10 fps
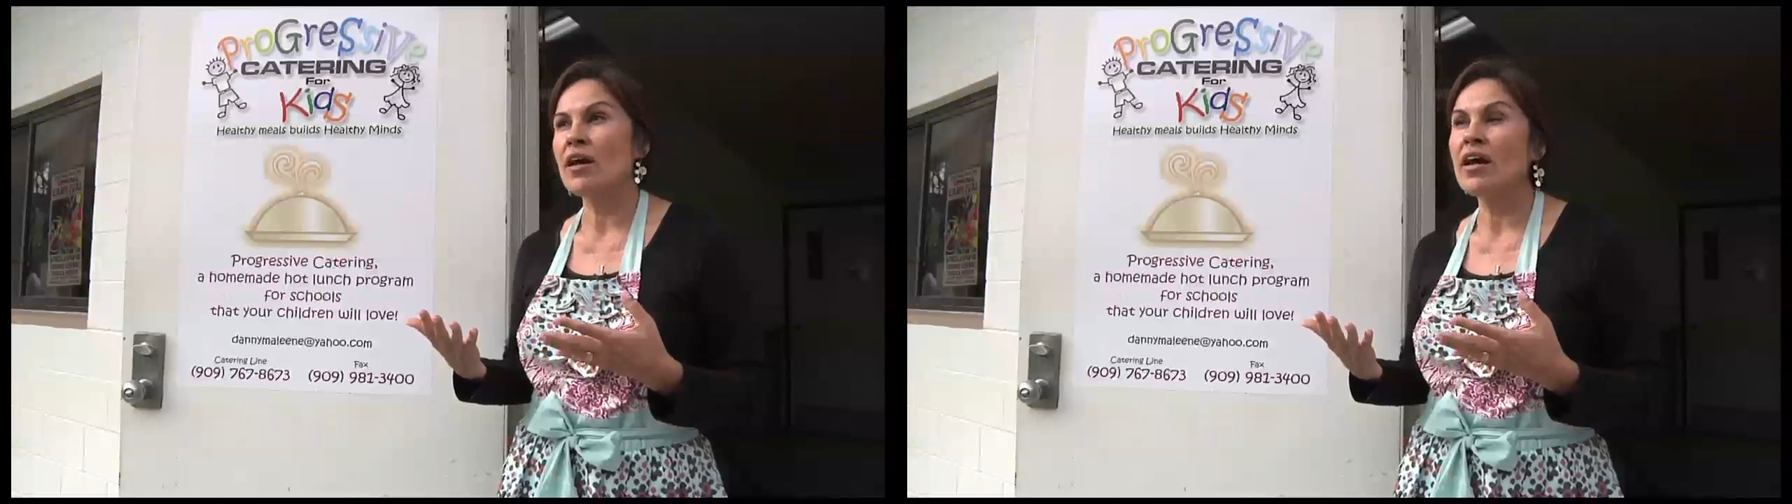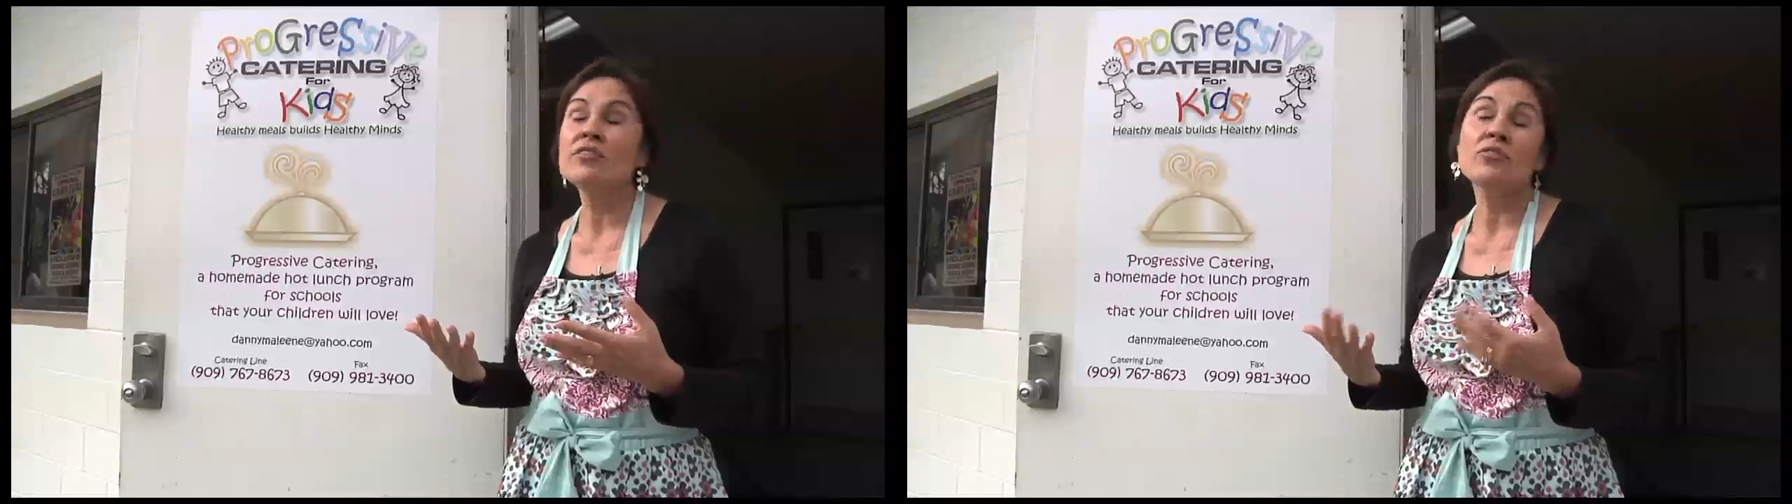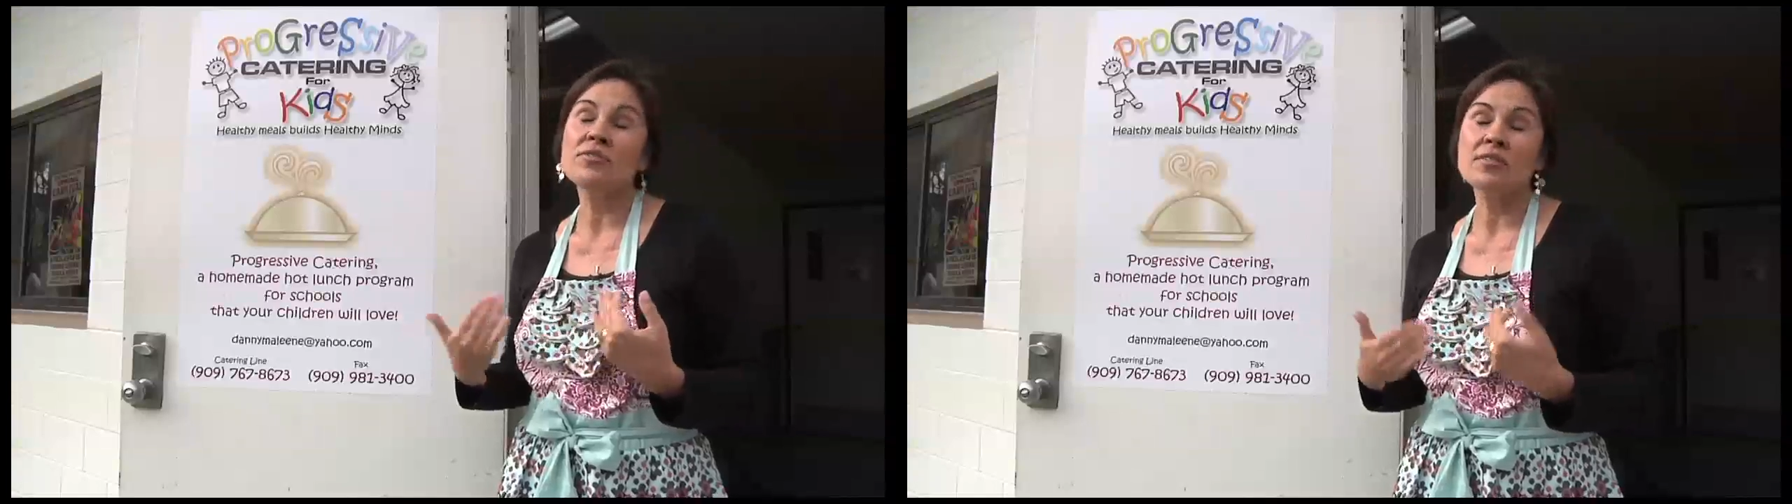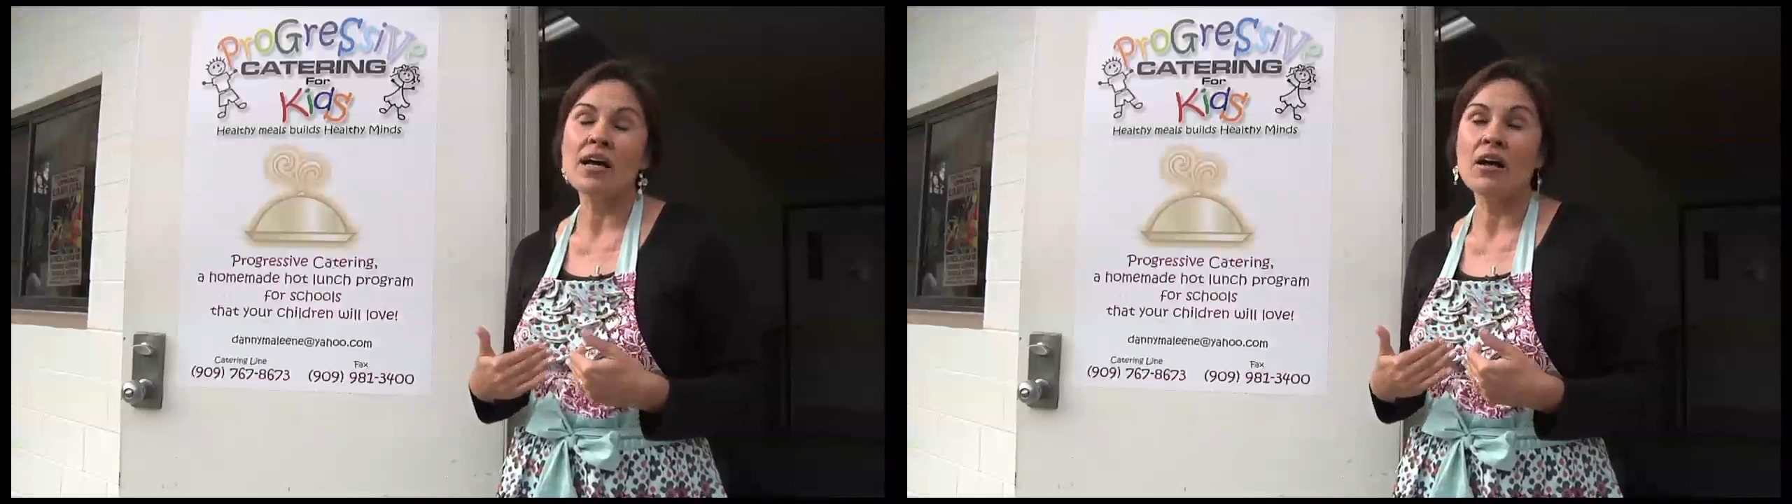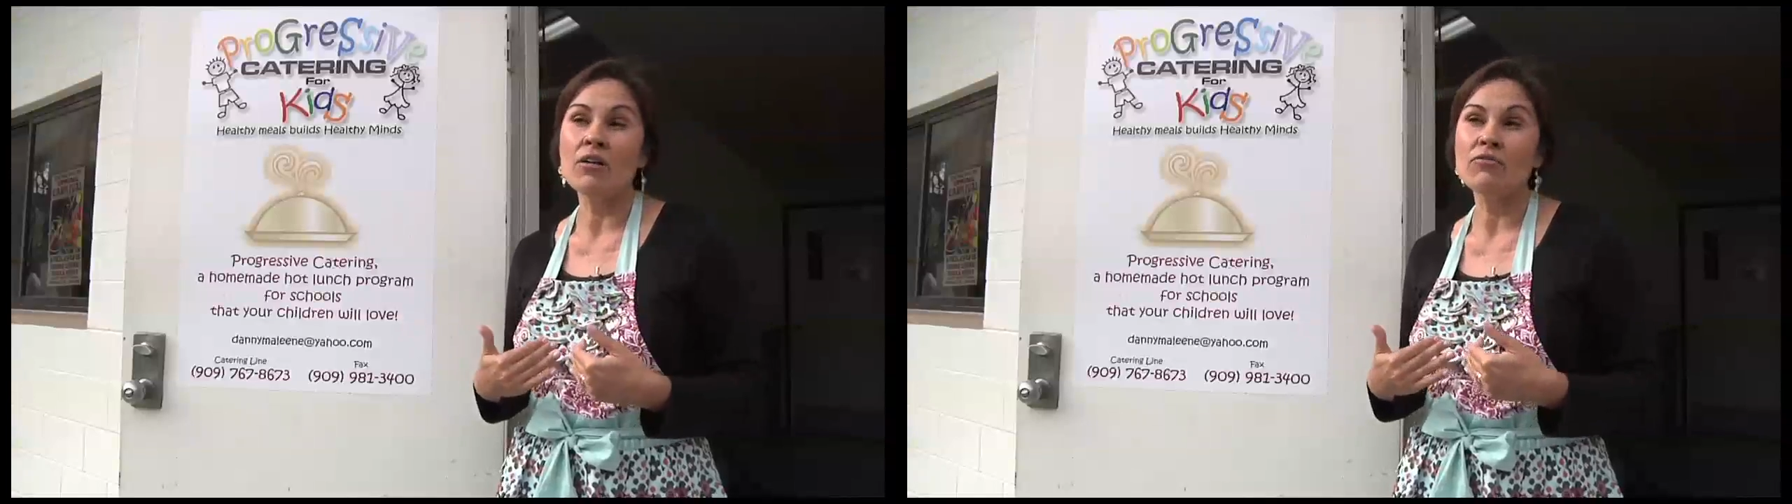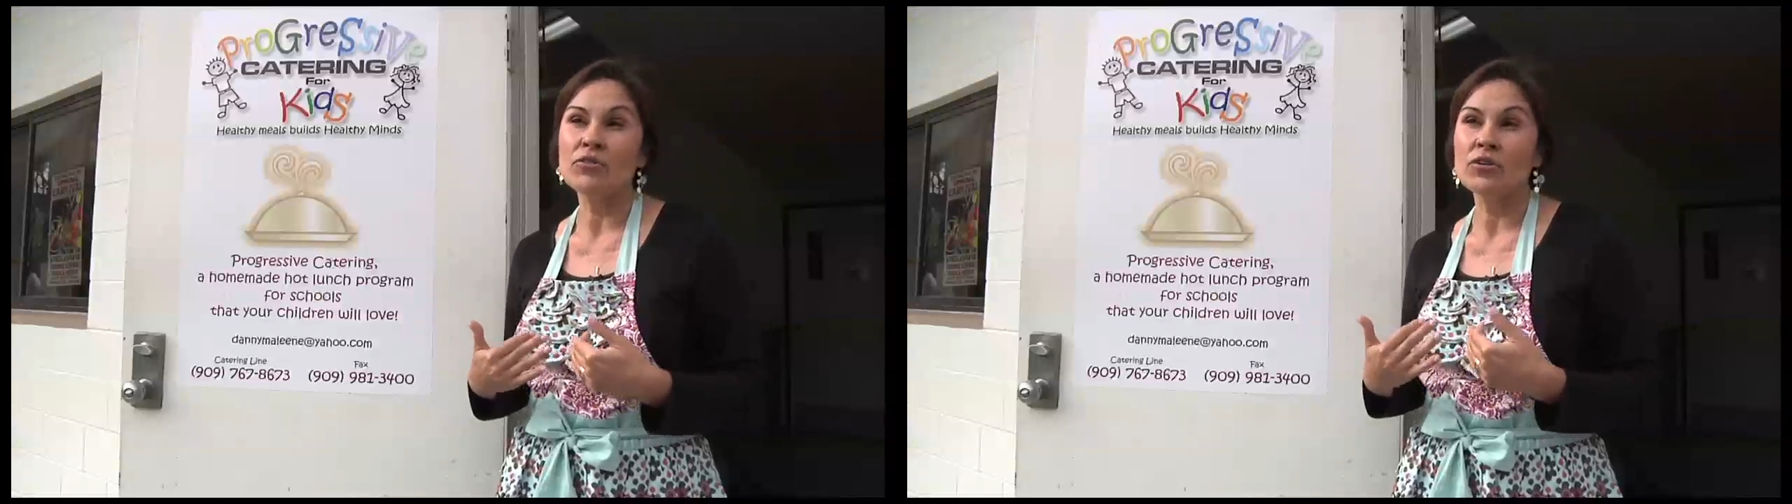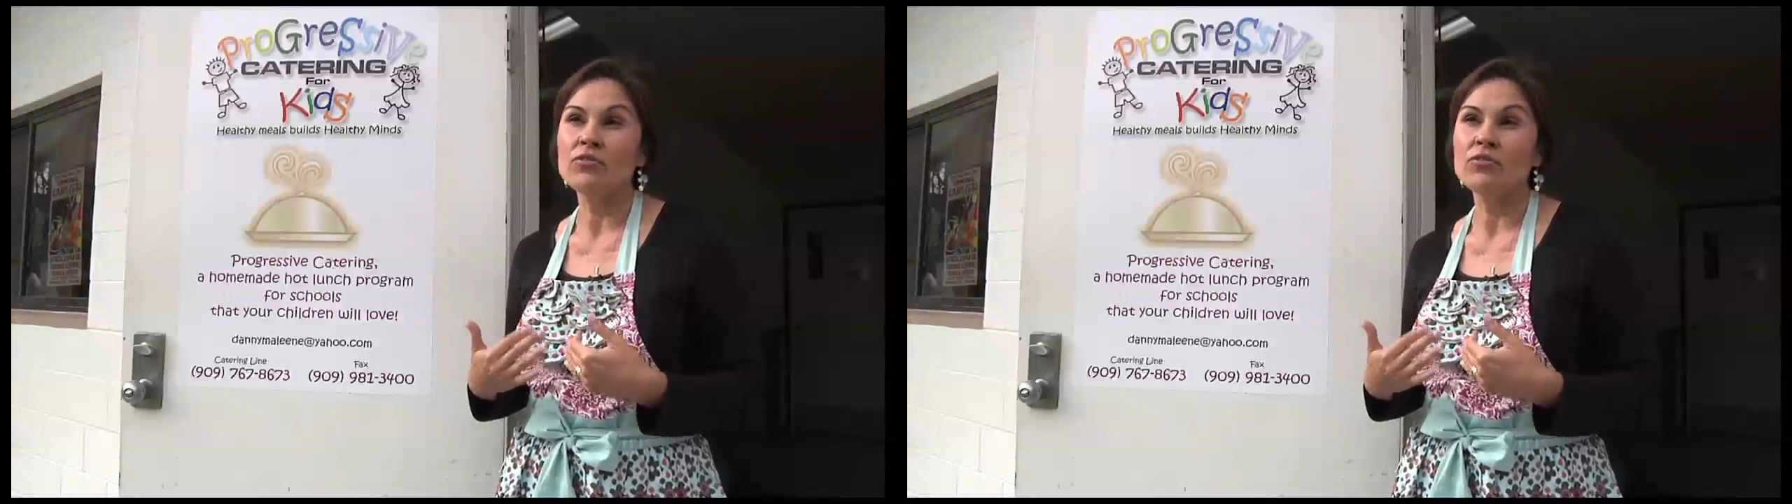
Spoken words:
and yourself